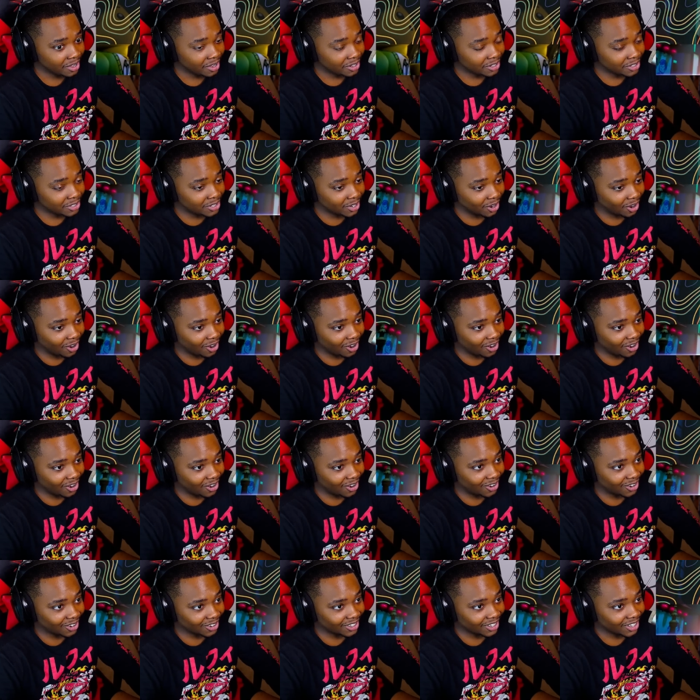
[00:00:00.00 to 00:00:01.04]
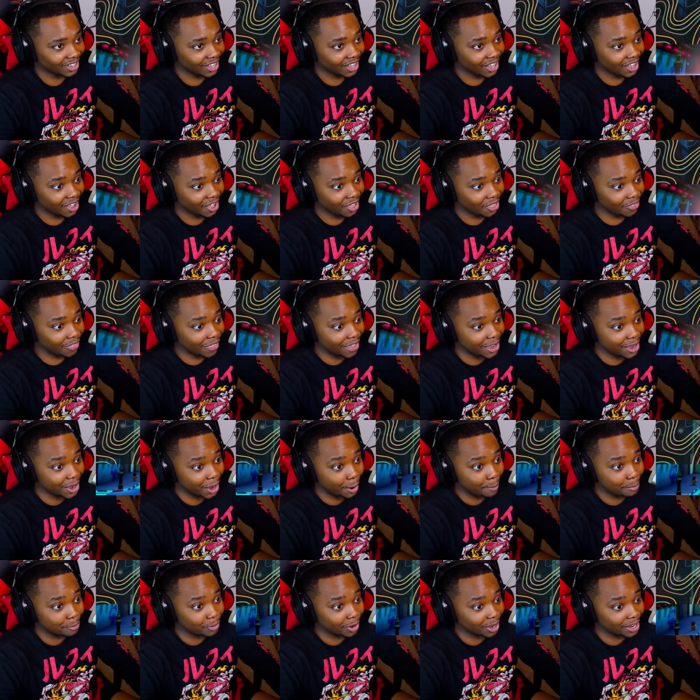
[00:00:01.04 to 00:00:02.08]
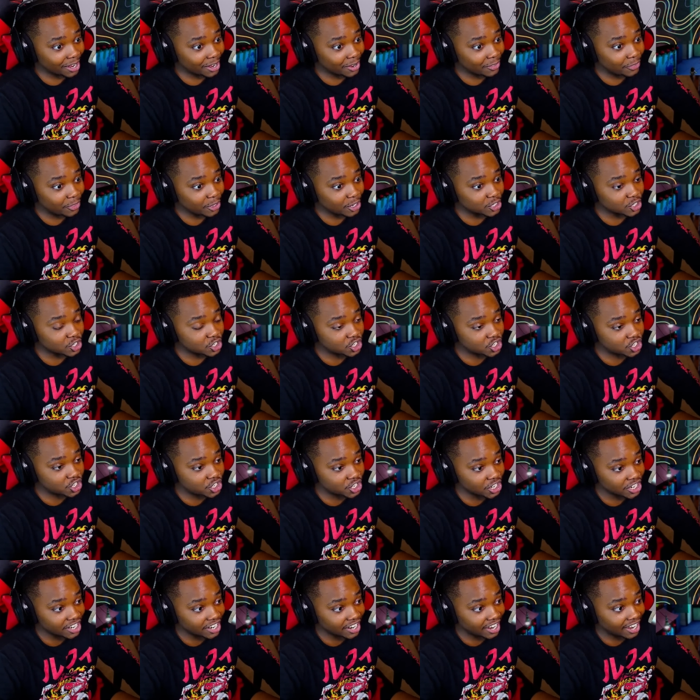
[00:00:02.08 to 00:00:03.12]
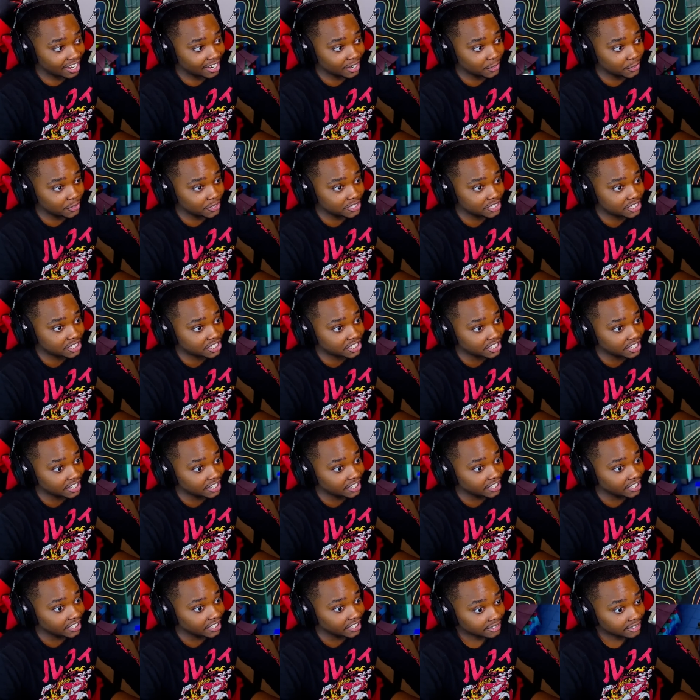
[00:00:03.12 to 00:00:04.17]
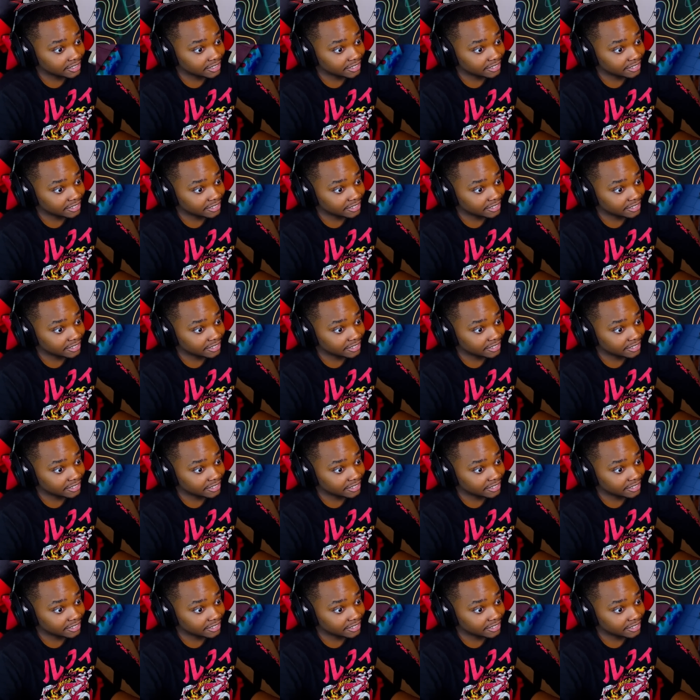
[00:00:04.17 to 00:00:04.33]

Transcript: Dog, they upgraded the shit out of this city.